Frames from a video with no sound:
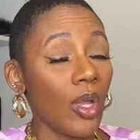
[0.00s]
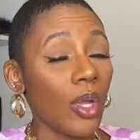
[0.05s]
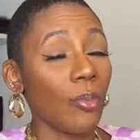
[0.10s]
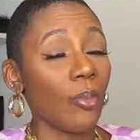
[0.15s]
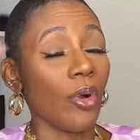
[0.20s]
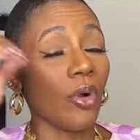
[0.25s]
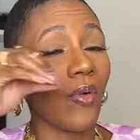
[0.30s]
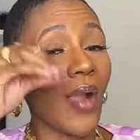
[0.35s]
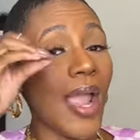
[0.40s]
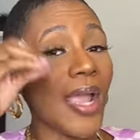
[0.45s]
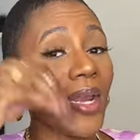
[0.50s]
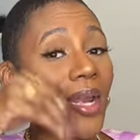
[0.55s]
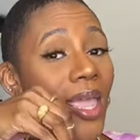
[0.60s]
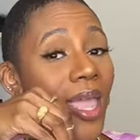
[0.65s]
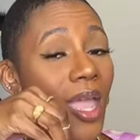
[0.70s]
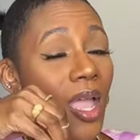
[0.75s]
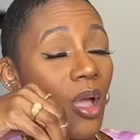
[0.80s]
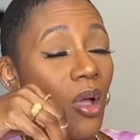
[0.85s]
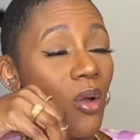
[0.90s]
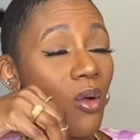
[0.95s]
but right
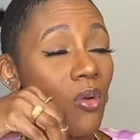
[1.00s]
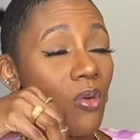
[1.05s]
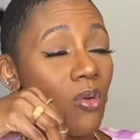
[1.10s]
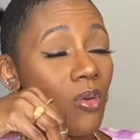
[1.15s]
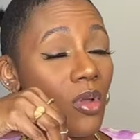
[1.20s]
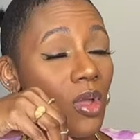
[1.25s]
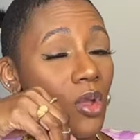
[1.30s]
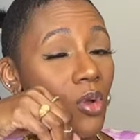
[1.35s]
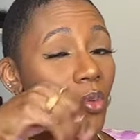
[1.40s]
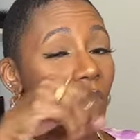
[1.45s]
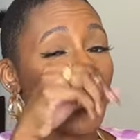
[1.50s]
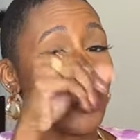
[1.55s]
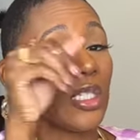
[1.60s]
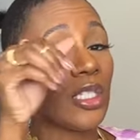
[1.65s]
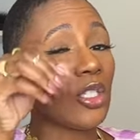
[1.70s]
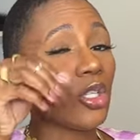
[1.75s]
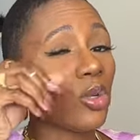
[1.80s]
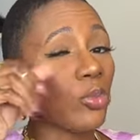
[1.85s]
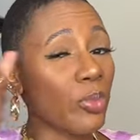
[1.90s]
now with this little